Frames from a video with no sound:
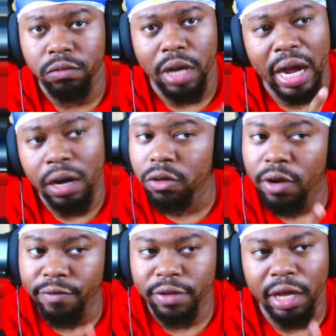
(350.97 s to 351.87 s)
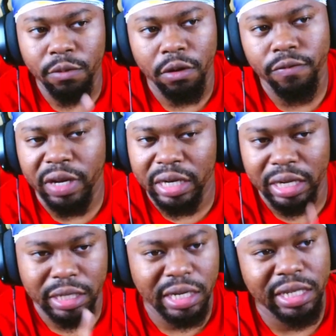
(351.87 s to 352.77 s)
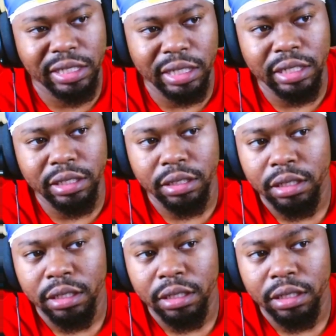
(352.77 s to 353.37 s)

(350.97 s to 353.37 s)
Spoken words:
I don't know. I feel like we're gonna find out in the next season.